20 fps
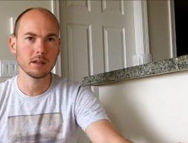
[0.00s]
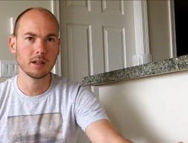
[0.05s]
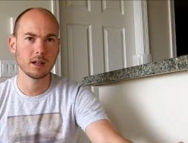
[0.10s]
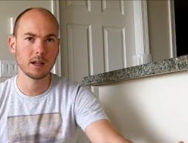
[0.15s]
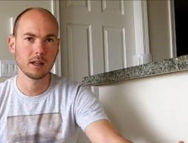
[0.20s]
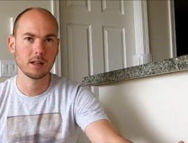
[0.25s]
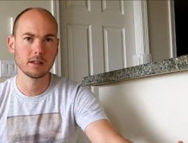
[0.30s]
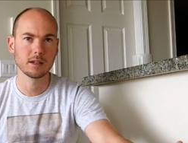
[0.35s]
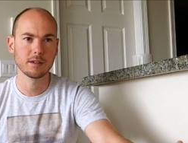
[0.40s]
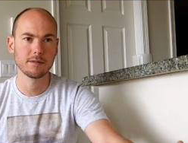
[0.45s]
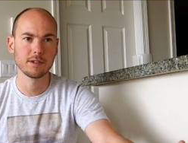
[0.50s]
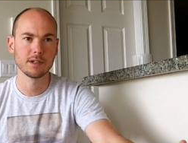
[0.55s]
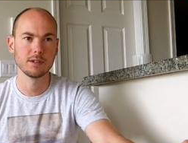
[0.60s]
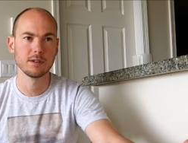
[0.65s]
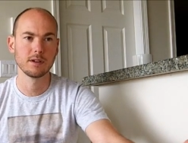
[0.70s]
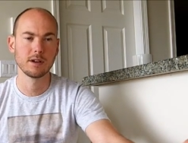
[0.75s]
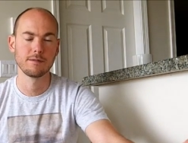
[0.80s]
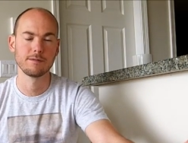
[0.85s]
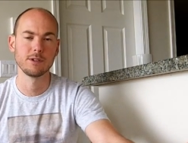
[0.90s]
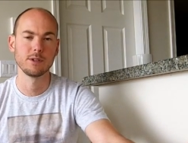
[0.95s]
I'll give
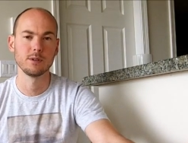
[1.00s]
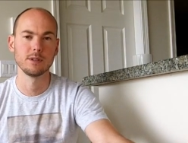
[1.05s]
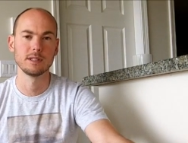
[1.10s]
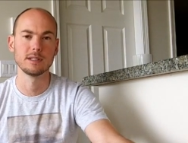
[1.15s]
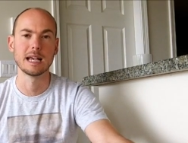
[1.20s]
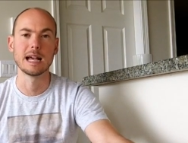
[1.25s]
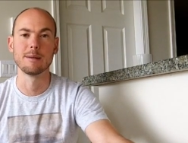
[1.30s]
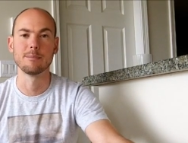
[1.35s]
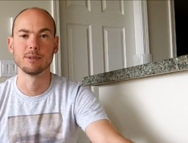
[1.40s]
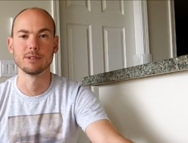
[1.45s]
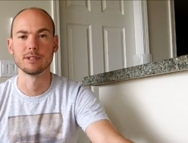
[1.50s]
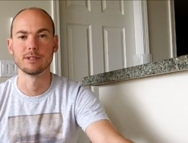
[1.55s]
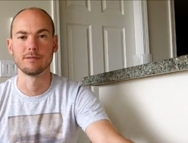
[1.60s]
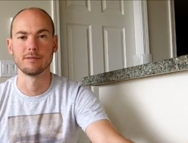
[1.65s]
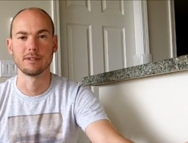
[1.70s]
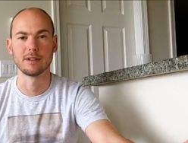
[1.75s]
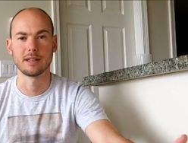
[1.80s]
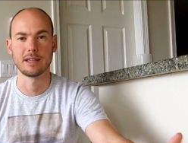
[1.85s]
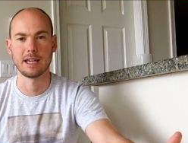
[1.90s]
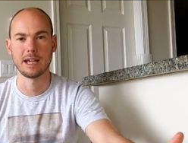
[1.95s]
you a few examples of
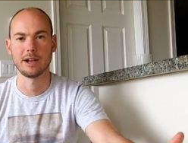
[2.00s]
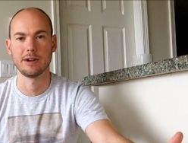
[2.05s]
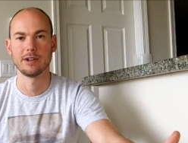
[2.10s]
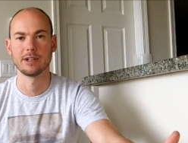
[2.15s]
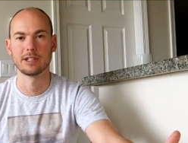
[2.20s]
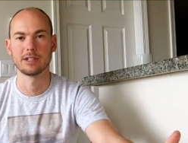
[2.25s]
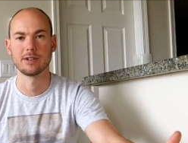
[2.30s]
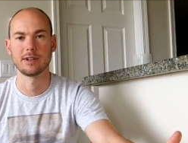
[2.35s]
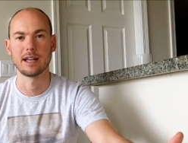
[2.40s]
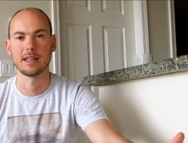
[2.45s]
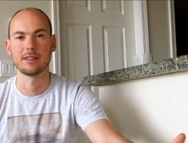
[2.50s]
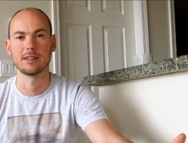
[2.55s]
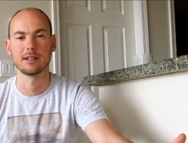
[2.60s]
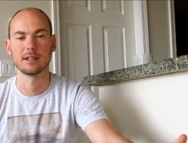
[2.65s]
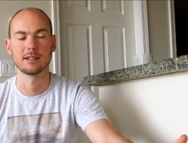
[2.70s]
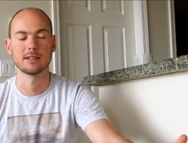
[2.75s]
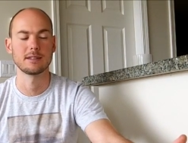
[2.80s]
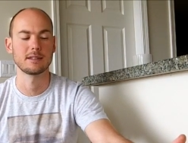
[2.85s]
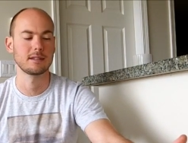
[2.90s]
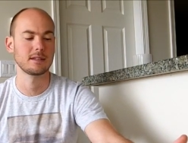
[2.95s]
character
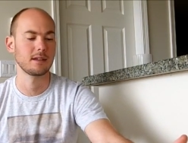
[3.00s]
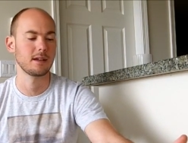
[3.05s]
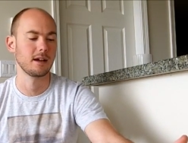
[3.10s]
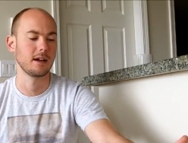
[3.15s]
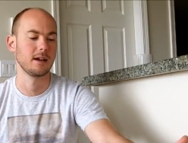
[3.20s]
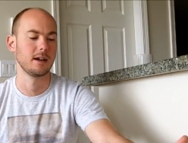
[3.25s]
ethics: